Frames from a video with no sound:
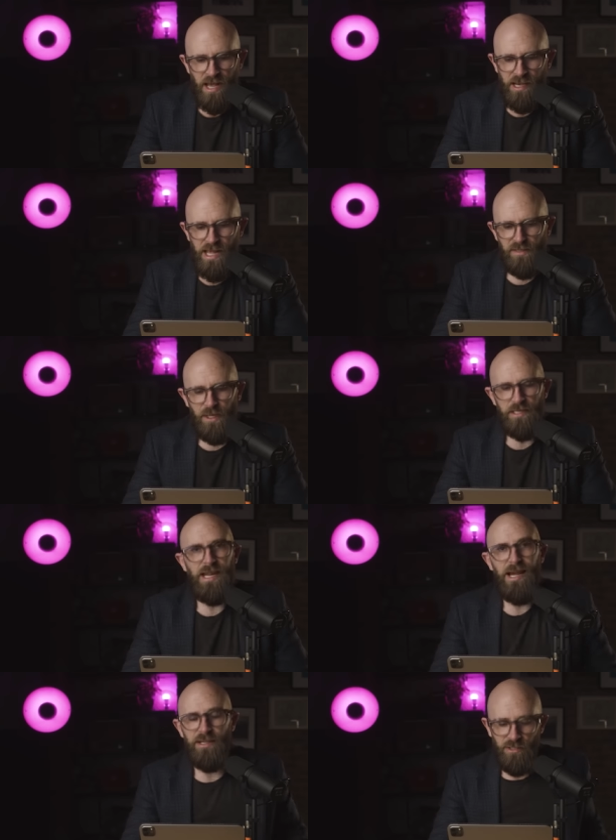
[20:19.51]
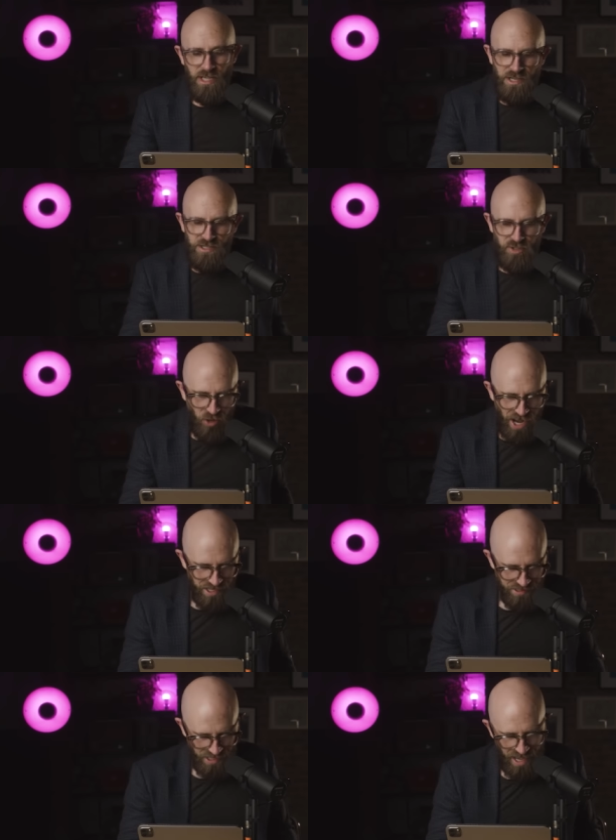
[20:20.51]
Let's first tackle
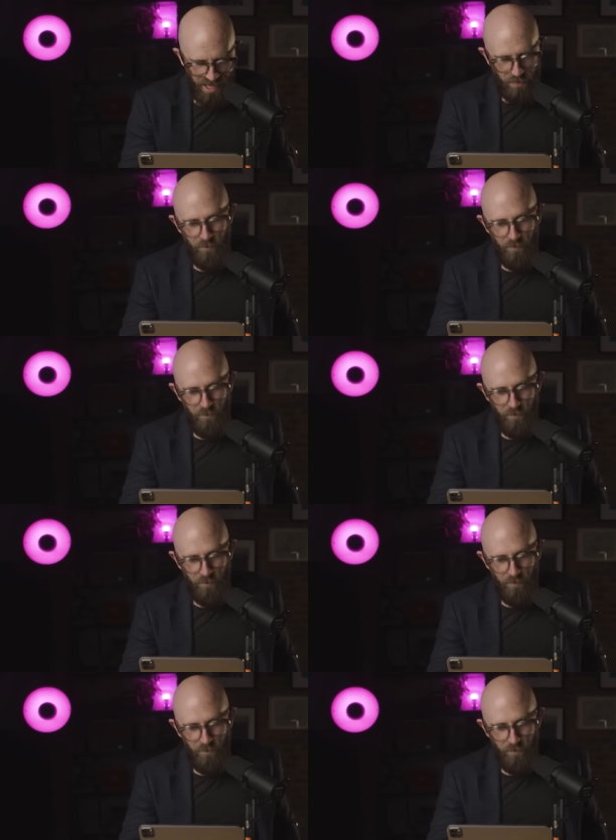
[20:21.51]
Strand A.